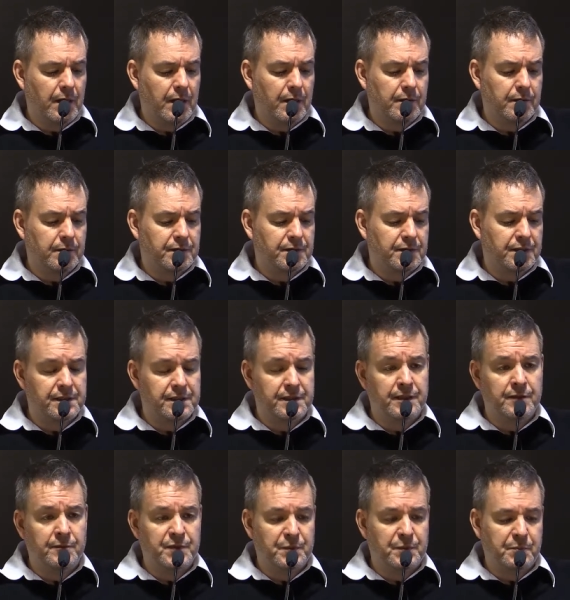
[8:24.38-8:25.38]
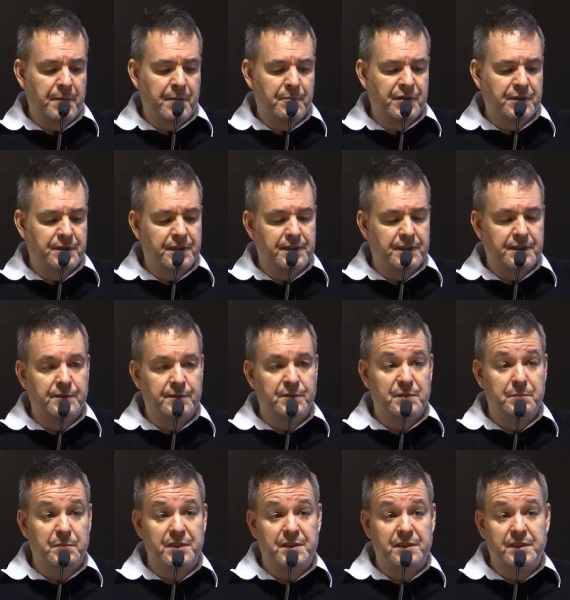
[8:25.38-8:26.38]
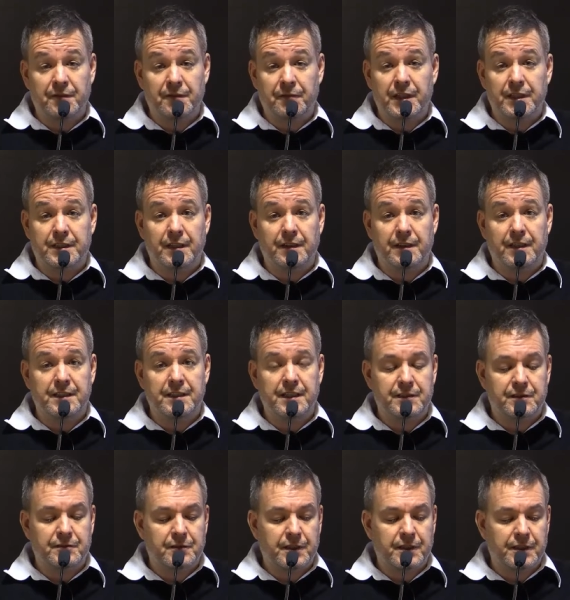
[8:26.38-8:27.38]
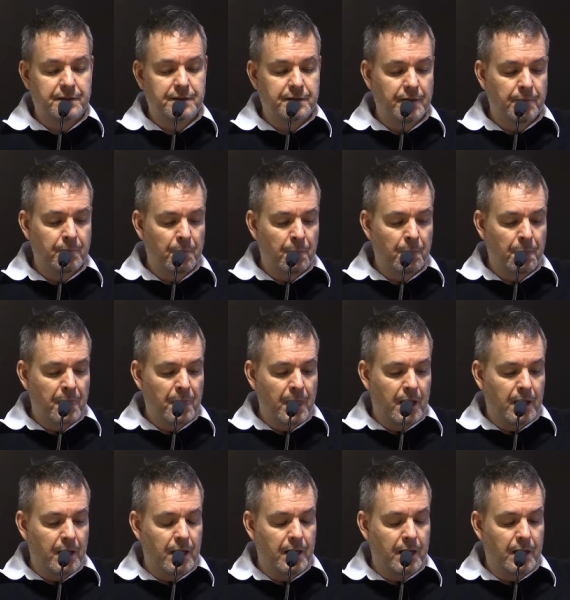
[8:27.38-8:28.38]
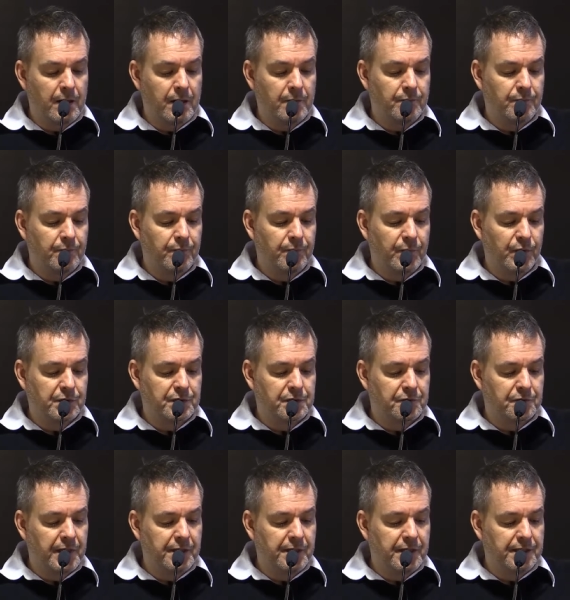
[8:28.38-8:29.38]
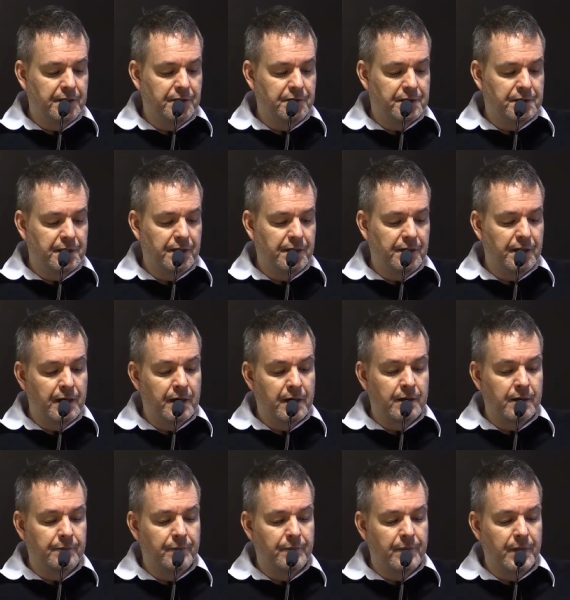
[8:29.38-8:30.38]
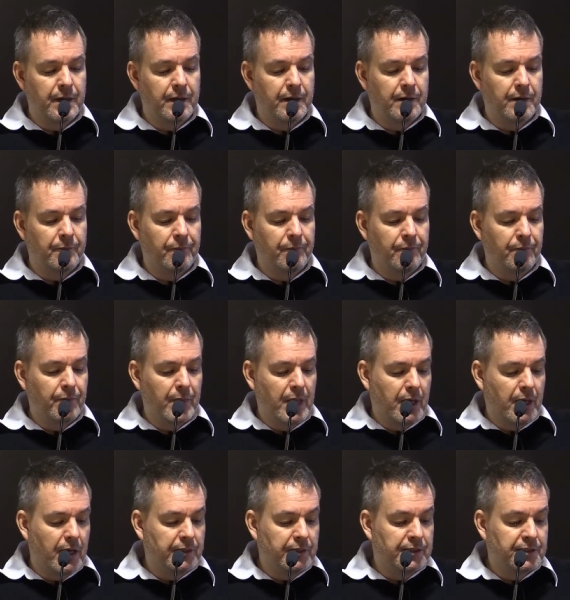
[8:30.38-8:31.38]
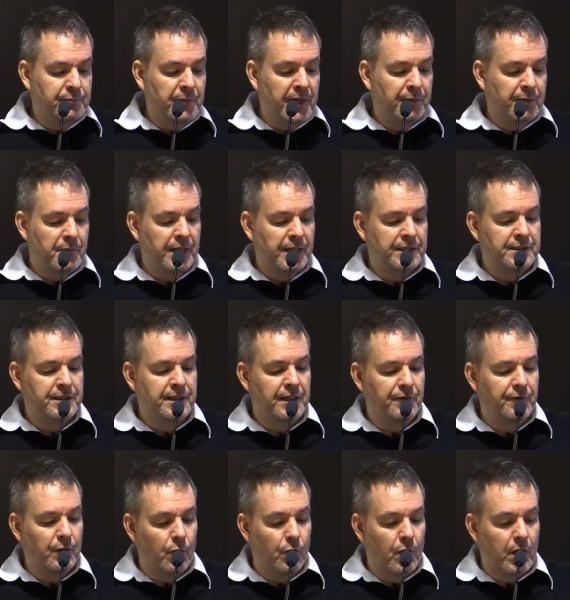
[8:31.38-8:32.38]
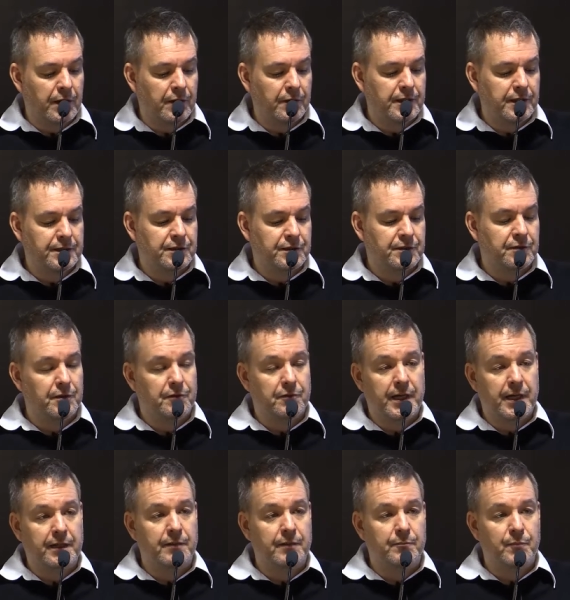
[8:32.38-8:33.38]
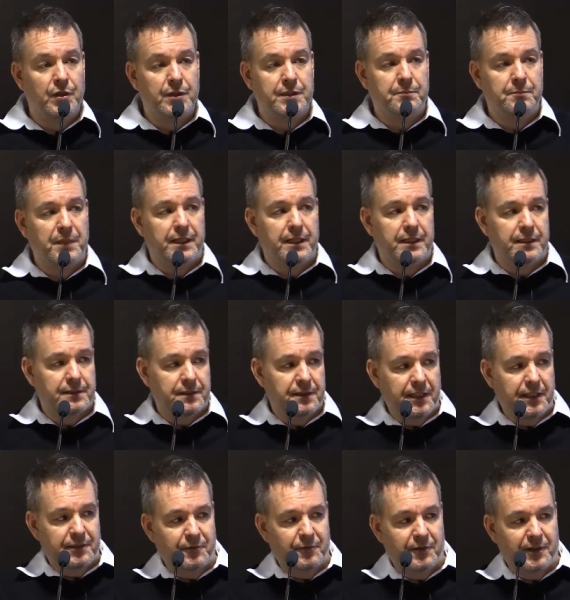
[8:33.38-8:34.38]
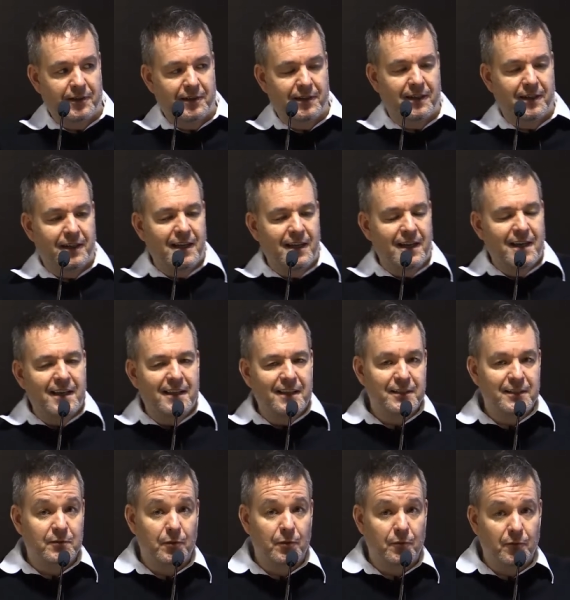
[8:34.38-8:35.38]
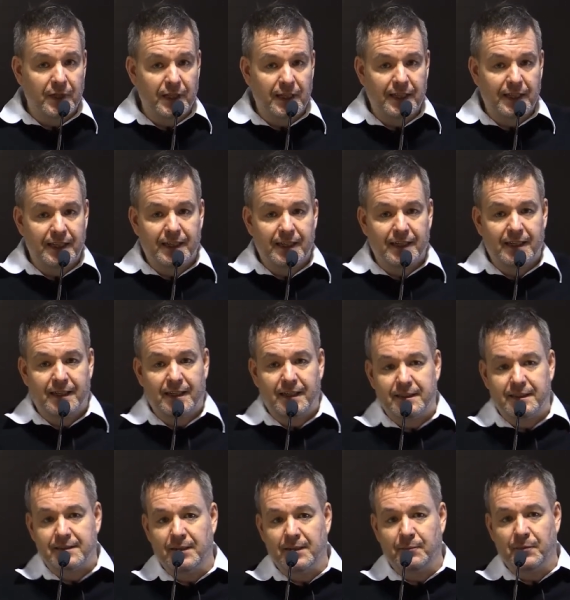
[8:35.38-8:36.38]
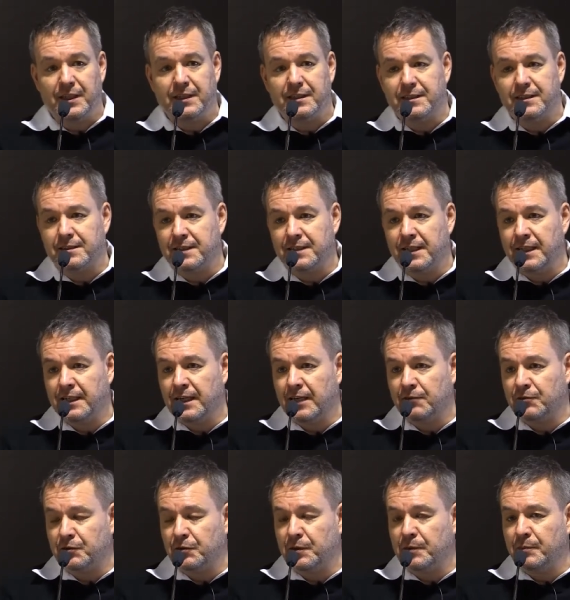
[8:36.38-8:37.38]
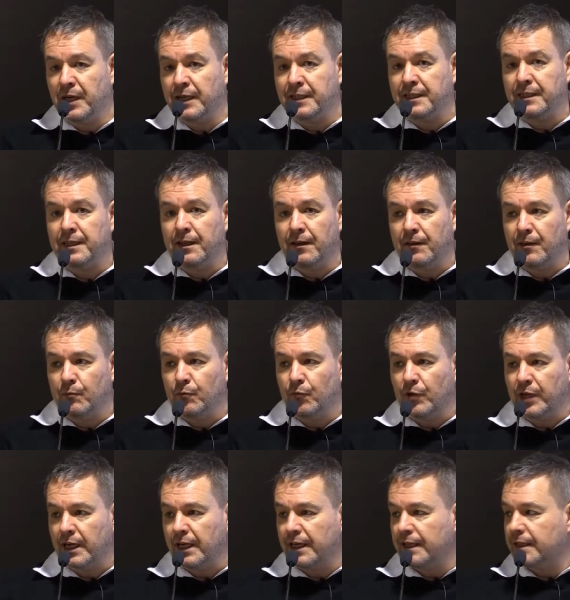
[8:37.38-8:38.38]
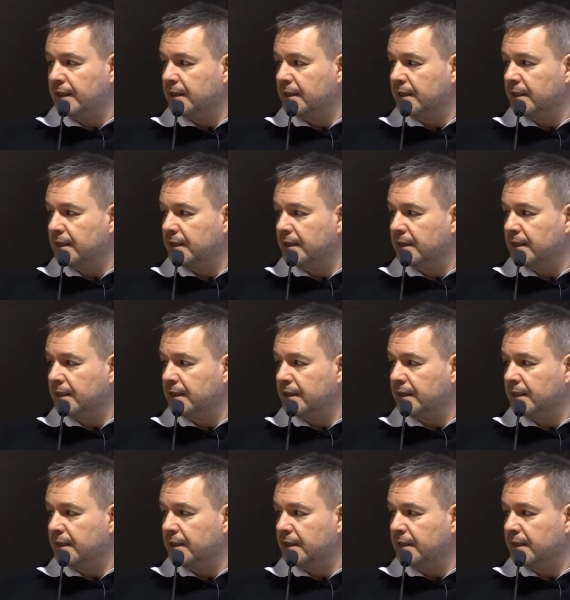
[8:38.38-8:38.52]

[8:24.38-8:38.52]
systems, paper systems specific to the districts, those 3 that you see there. I'll just make mention of the water and sewer record books, because these were really something to see, and I was reminded of them when I